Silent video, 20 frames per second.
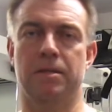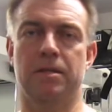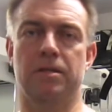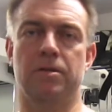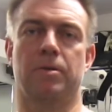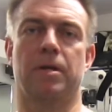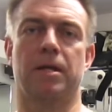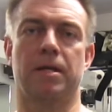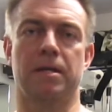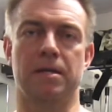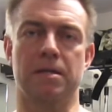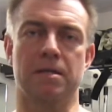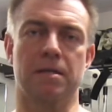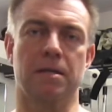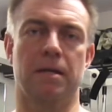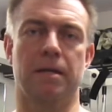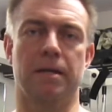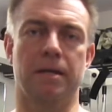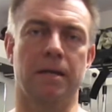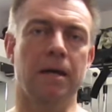you can
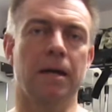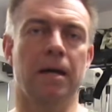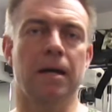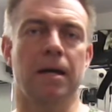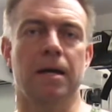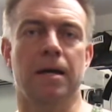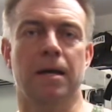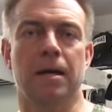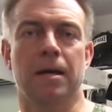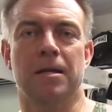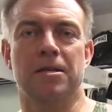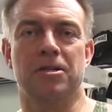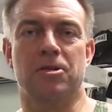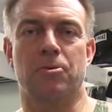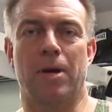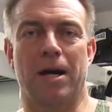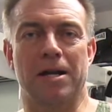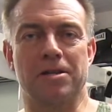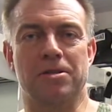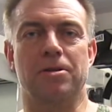easily
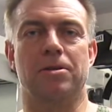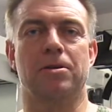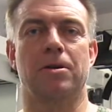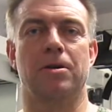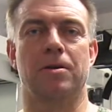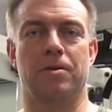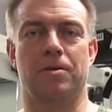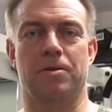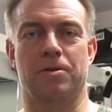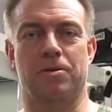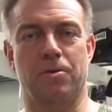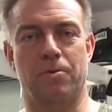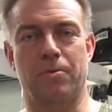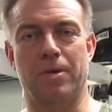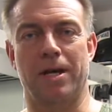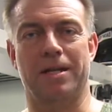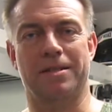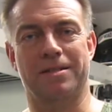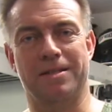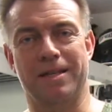try to
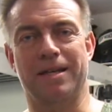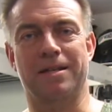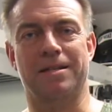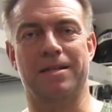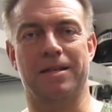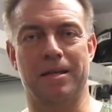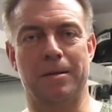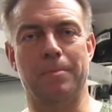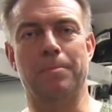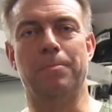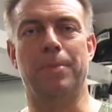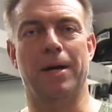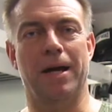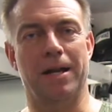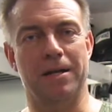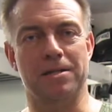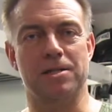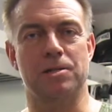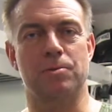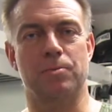correct that
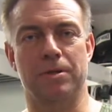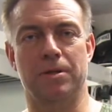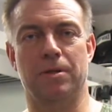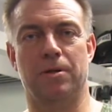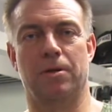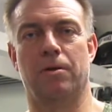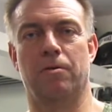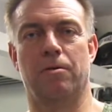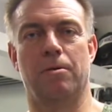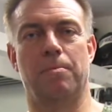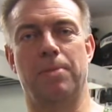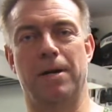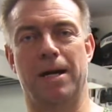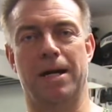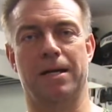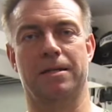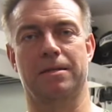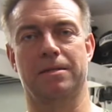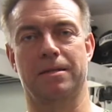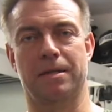imbalance with your lower
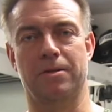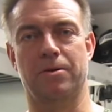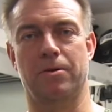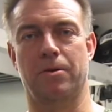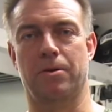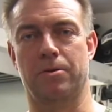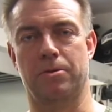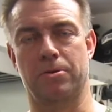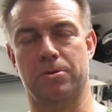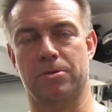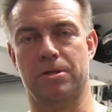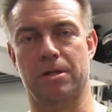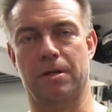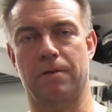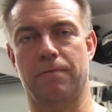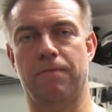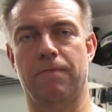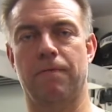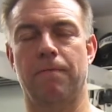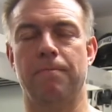back and then hurt
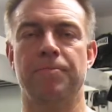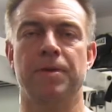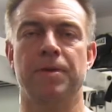yourself.